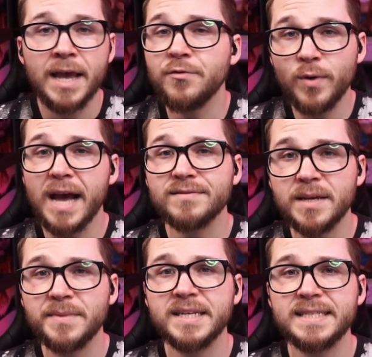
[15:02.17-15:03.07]
If you have
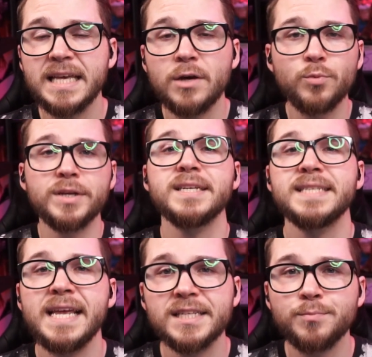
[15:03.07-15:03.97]
something to say that would
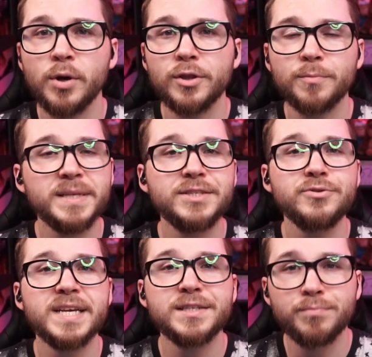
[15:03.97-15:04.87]
contain a spoiler, please
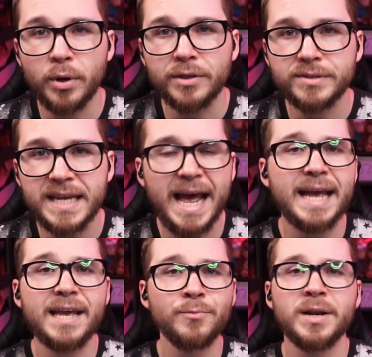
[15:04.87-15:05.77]
use a spoiler
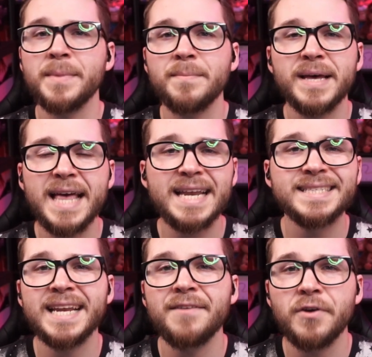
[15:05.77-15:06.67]
tag. And what I mean by that is
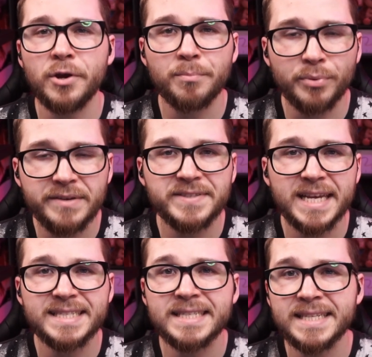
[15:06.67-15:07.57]
in a very brief
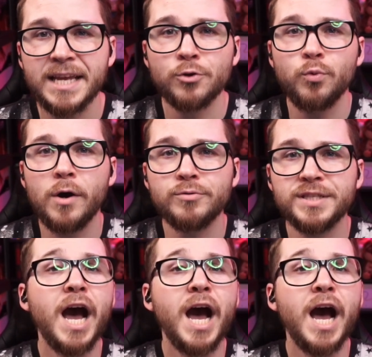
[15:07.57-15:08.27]
sentence, in quotes,